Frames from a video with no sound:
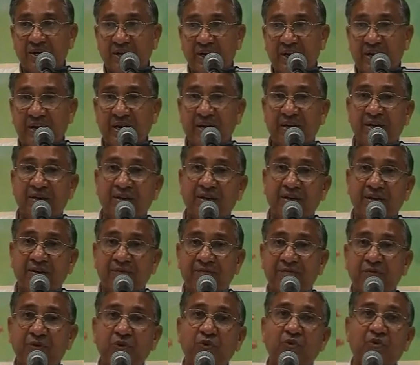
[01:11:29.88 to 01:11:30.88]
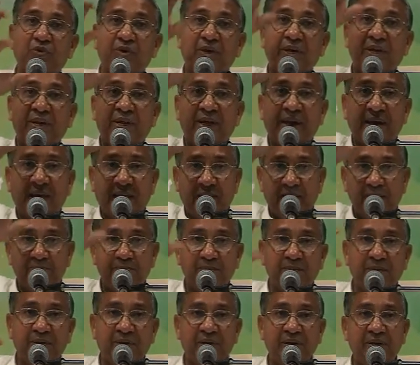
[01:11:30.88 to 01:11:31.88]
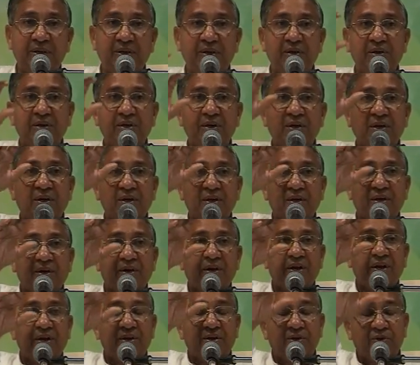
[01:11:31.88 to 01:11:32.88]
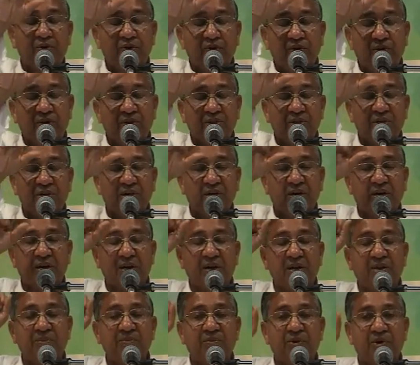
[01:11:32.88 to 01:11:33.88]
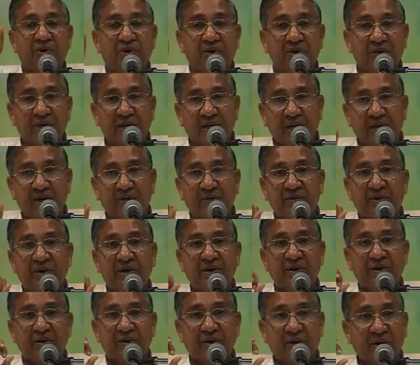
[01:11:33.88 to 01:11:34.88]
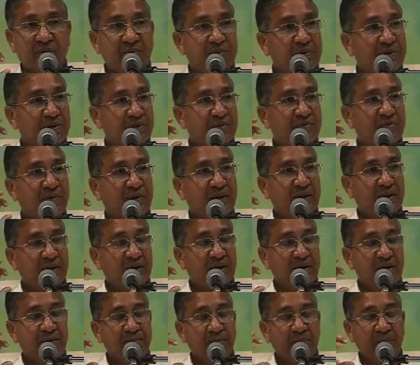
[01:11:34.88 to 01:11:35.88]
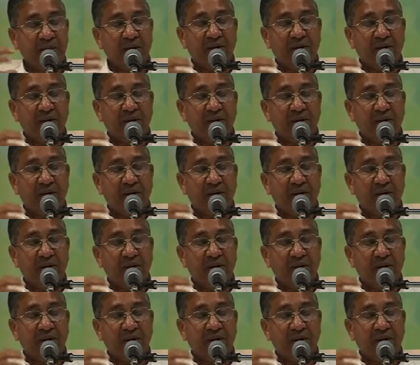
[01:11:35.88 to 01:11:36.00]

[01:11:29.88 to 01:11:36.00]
and if you can help me and during the early morning hour or Amrit Vela,